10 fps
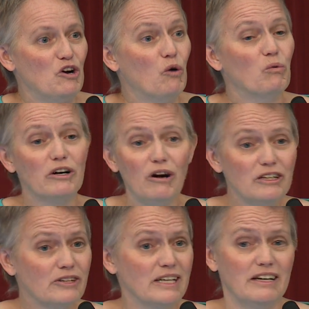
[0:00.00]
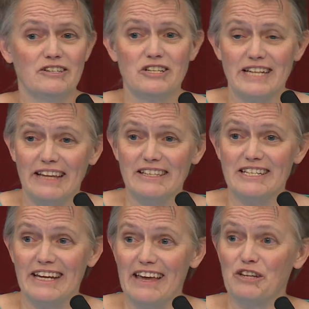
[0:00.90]
We're all trying to understand this
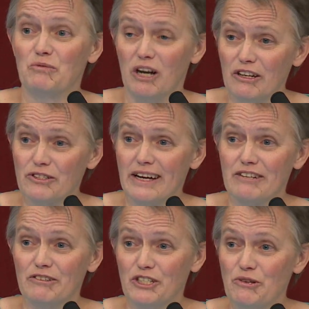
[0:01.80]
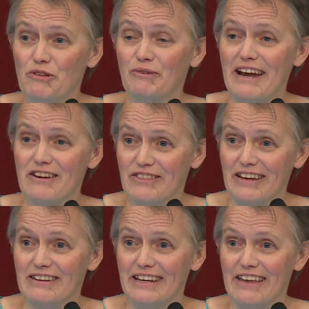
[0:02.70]
together. We're all trying to do the right
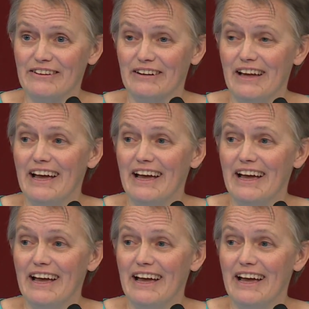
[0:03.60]
thing together.